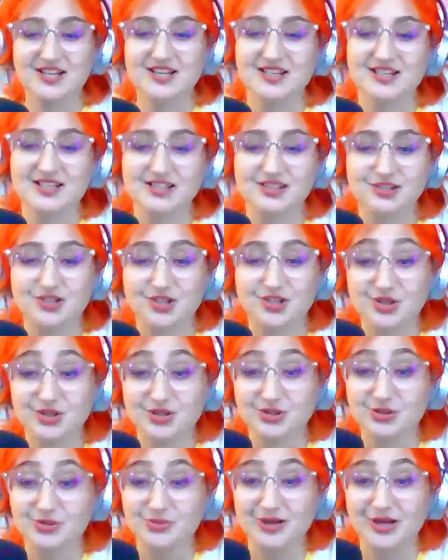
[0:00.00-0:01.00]
look a
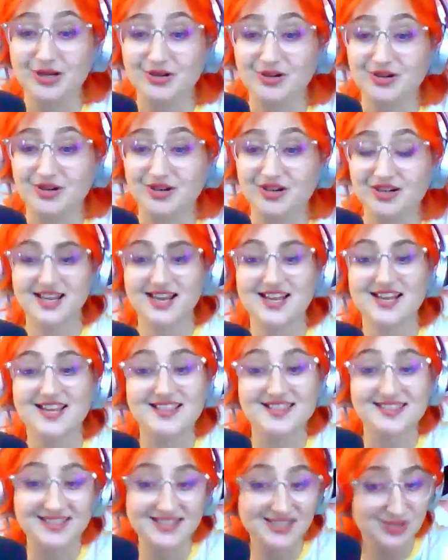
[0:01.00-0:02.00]
little better.
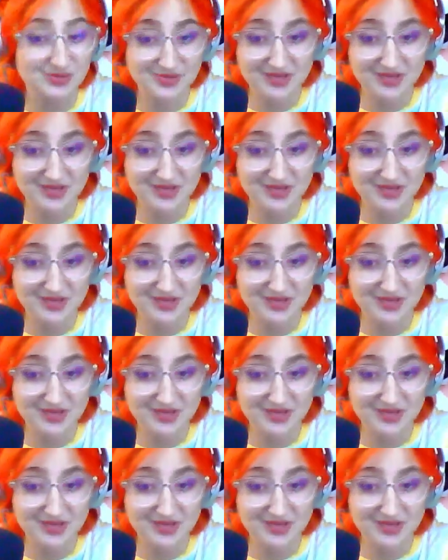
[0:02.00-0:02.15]
This one,